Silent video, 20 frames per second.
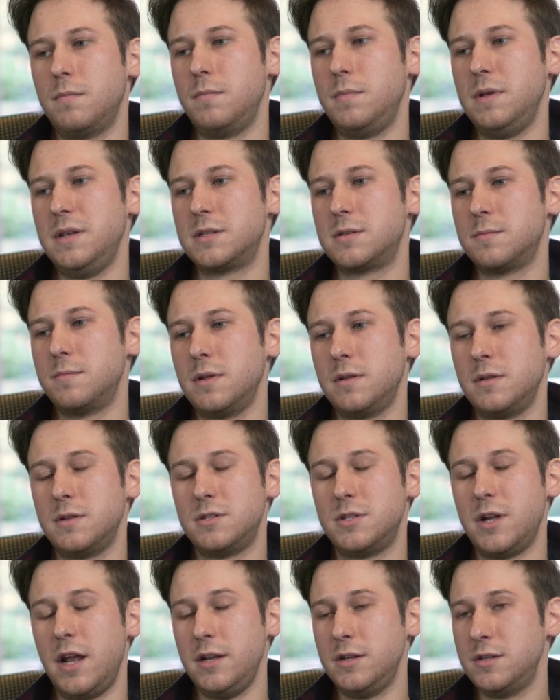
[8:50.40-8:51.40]
be something that
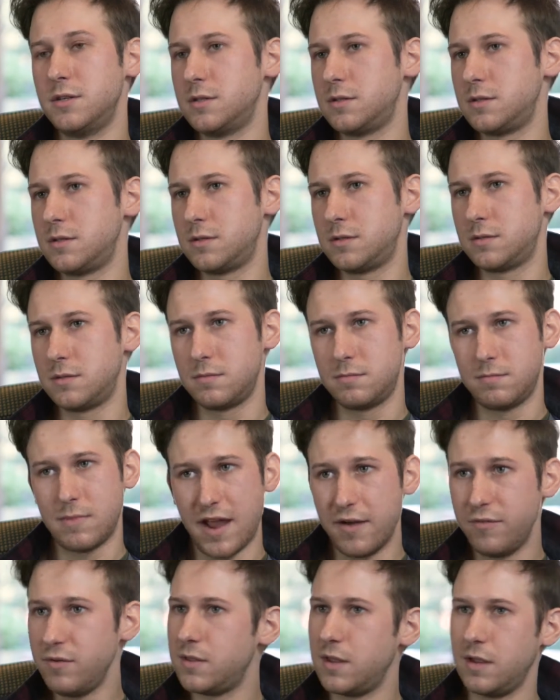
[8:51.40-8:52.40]
changes
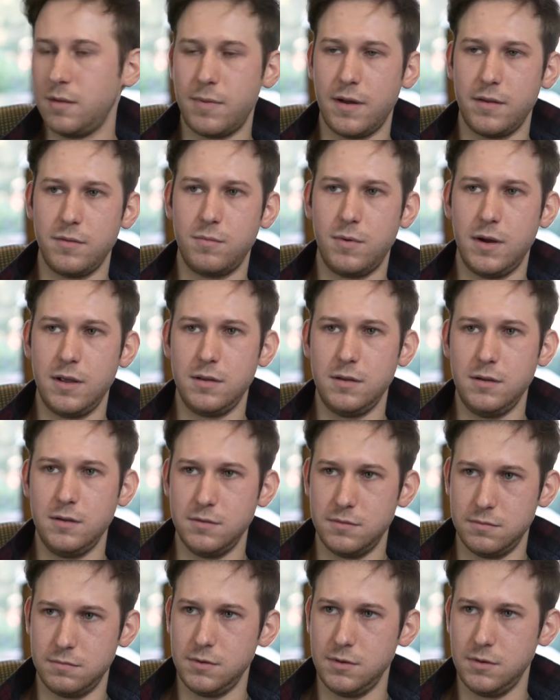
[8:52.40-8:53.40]
everything about the way
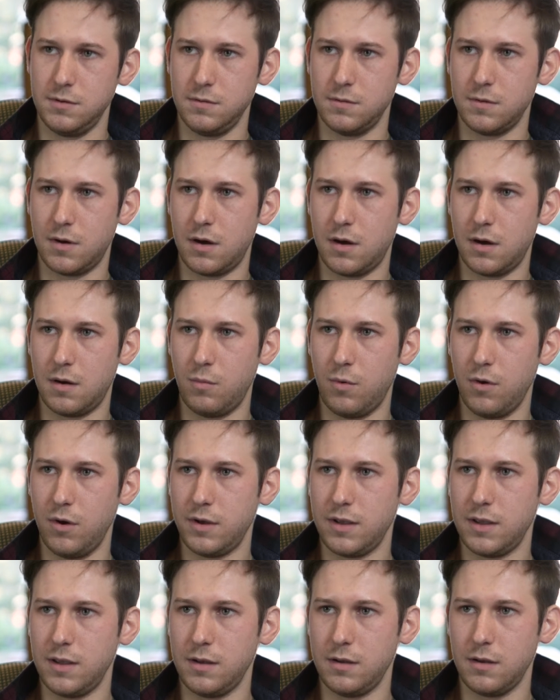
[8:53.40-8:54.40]
that you are
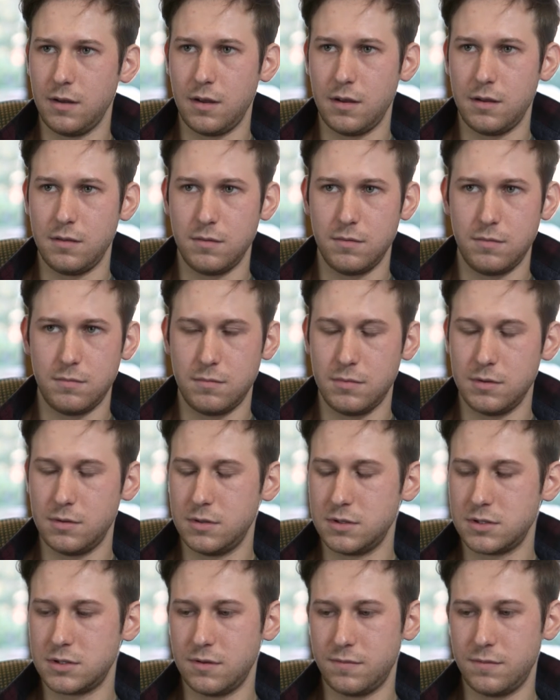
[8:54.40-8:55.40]
working and
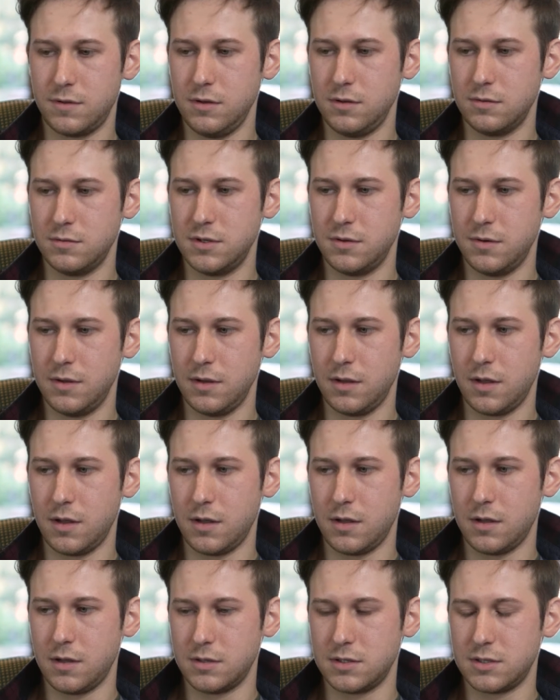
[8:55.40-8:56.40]
the stuff that you're doing.
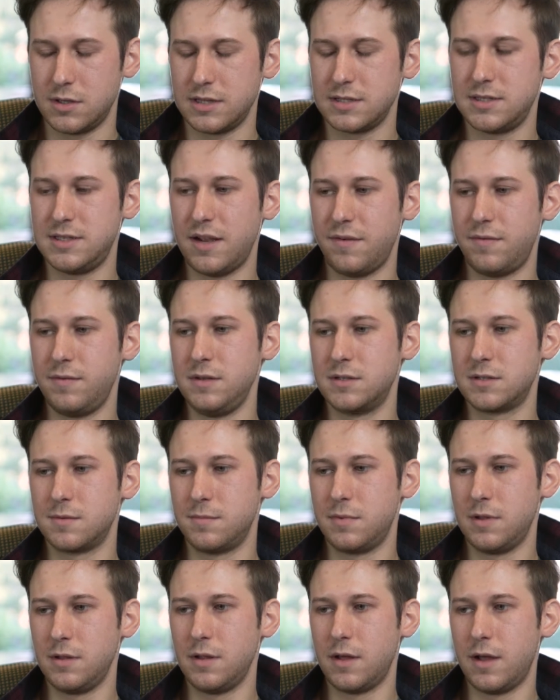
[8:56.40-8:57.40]
So that's definitely
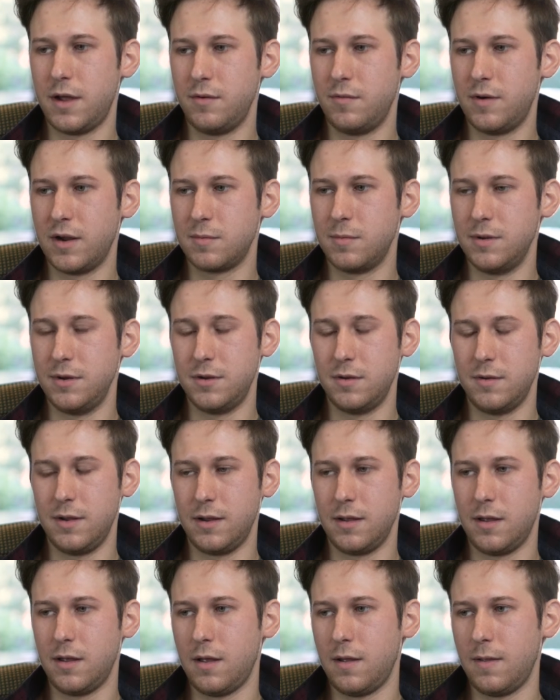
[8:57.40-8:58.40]
something that I'd recommend doing.